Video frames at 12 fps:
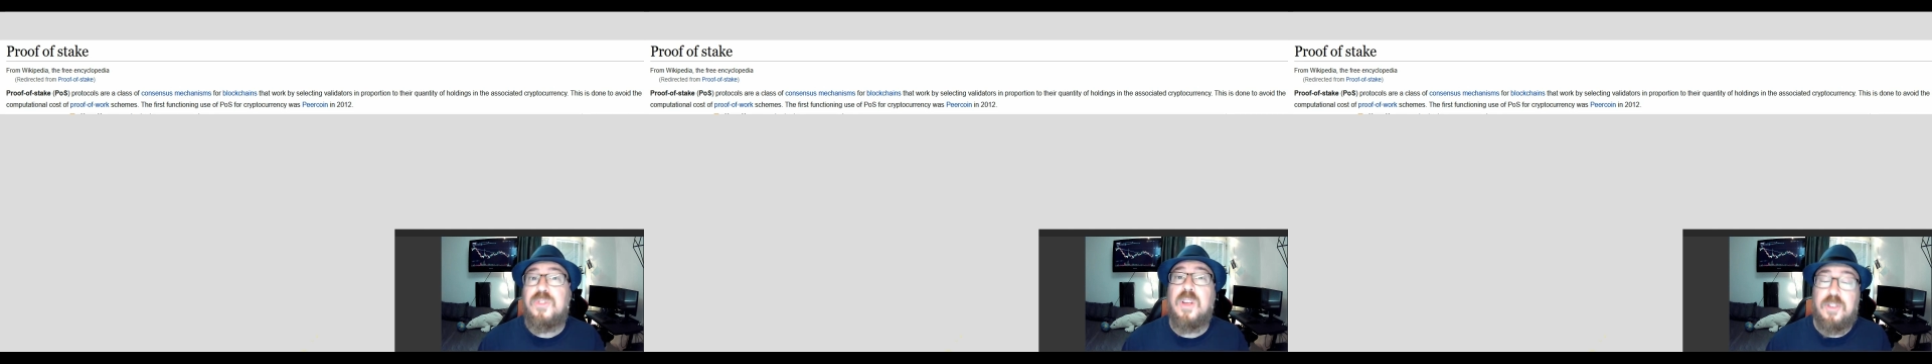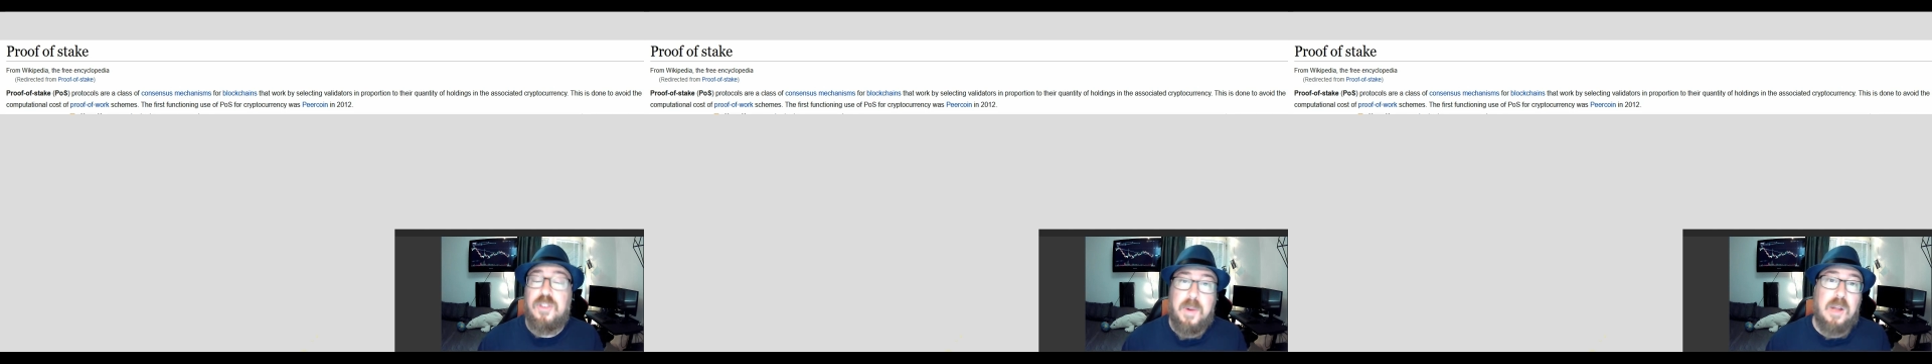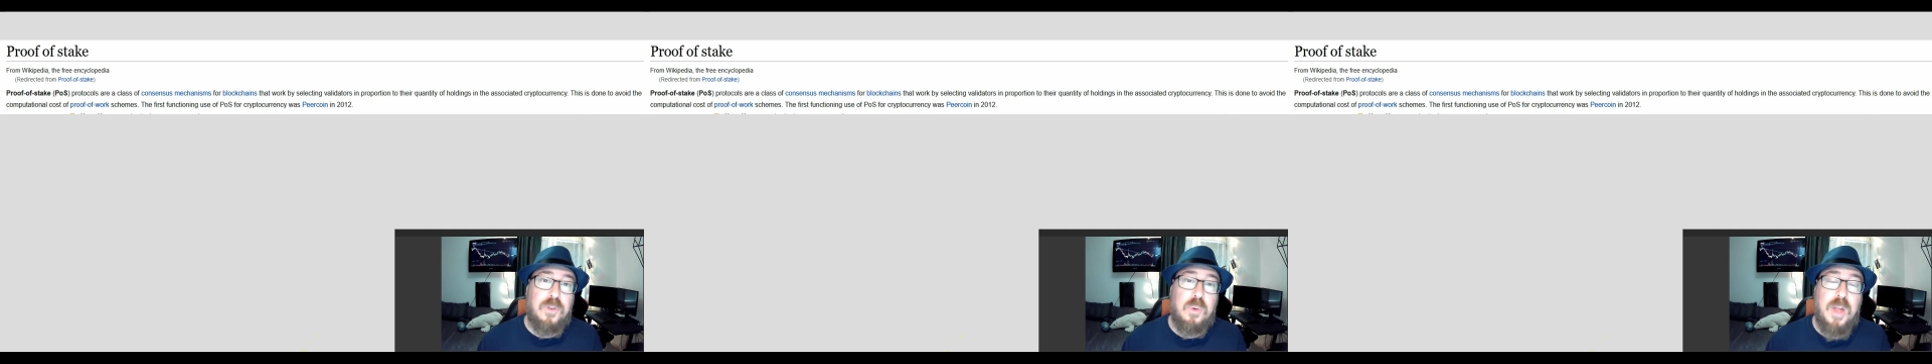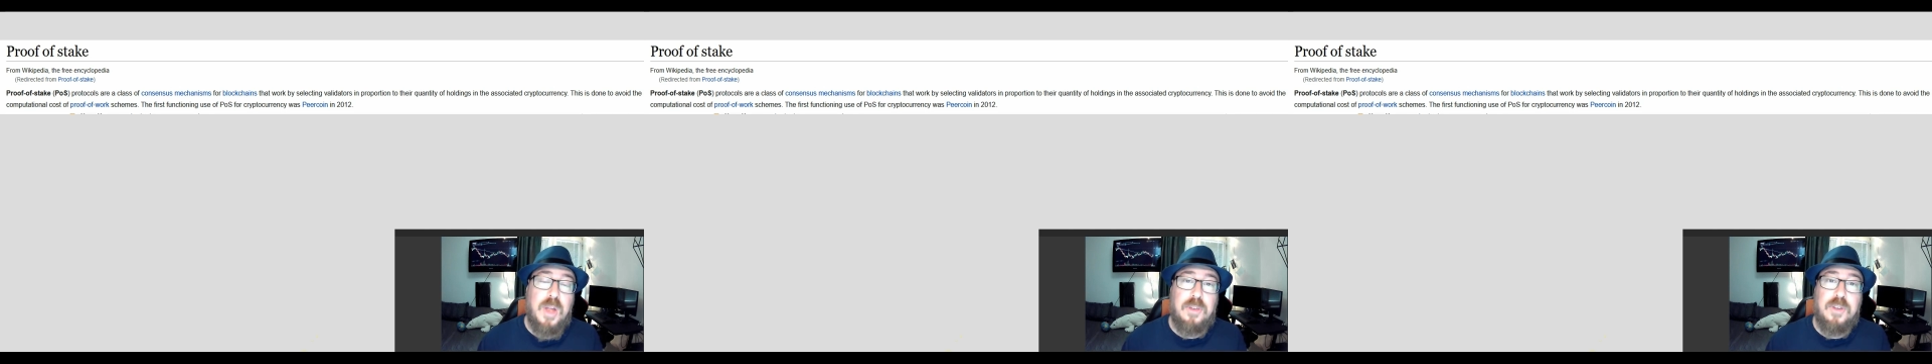since about
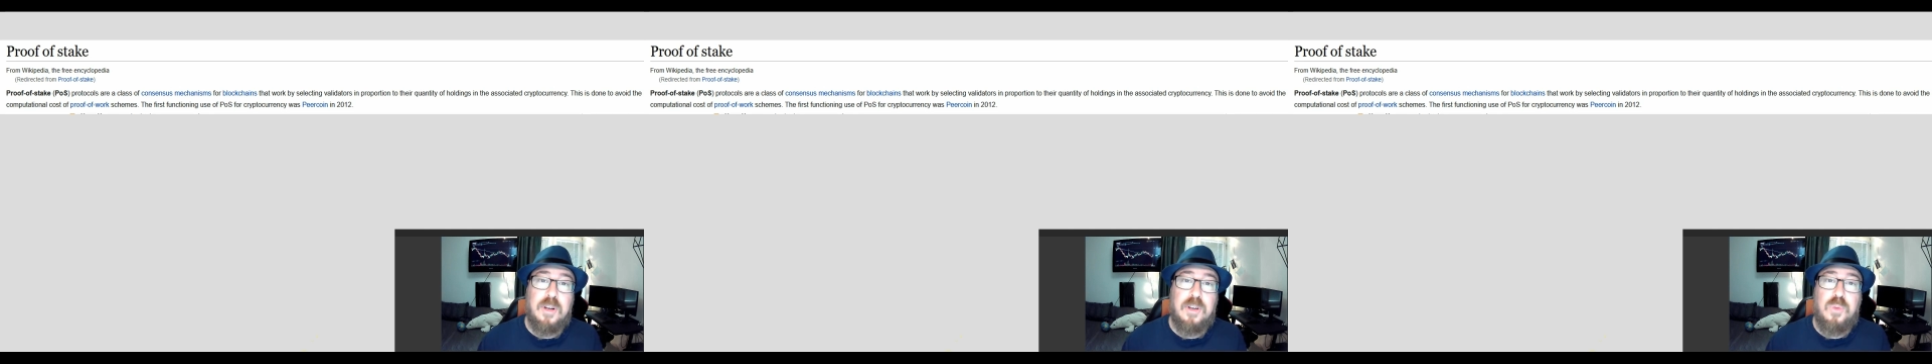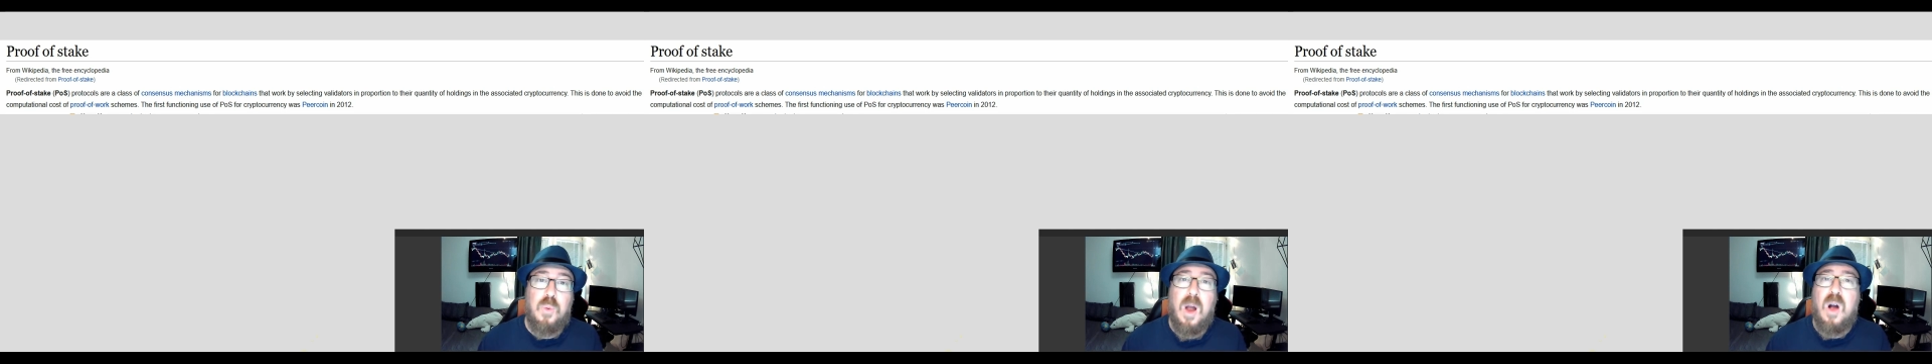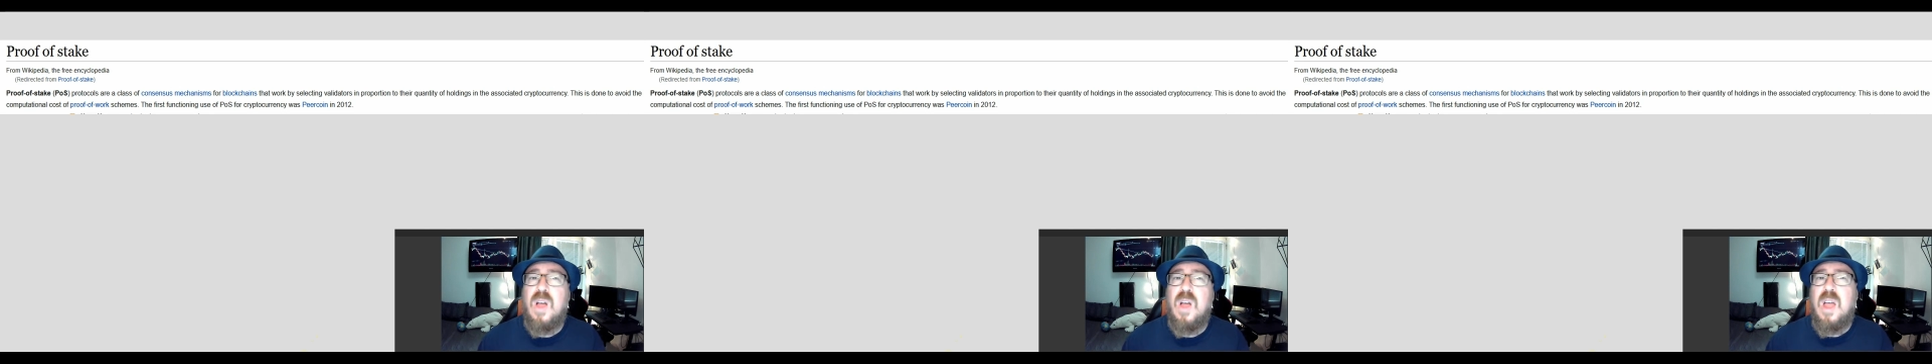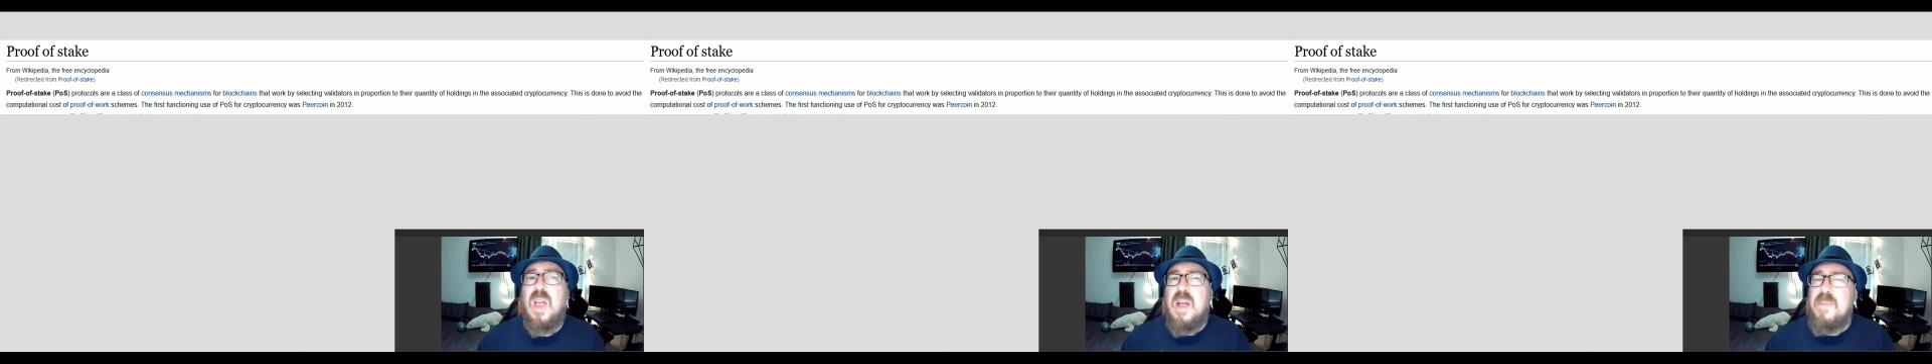
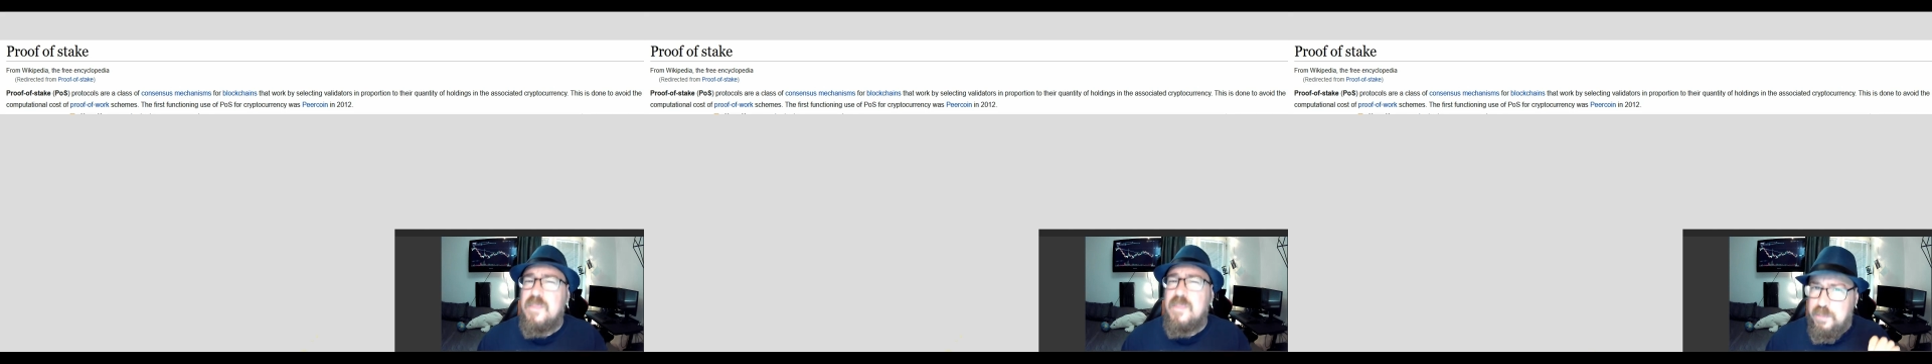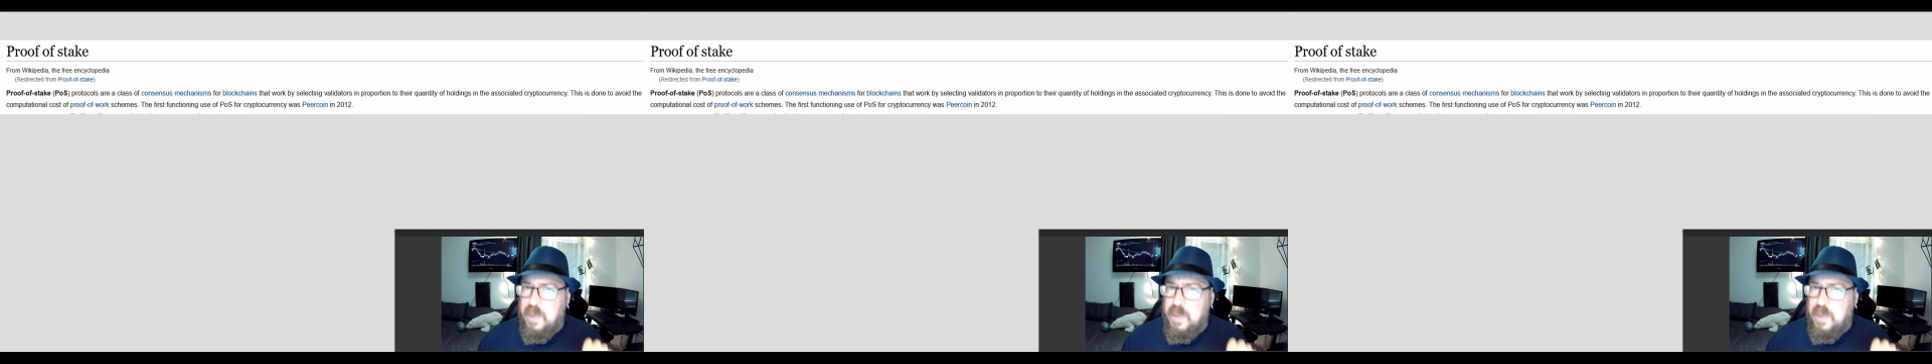2012,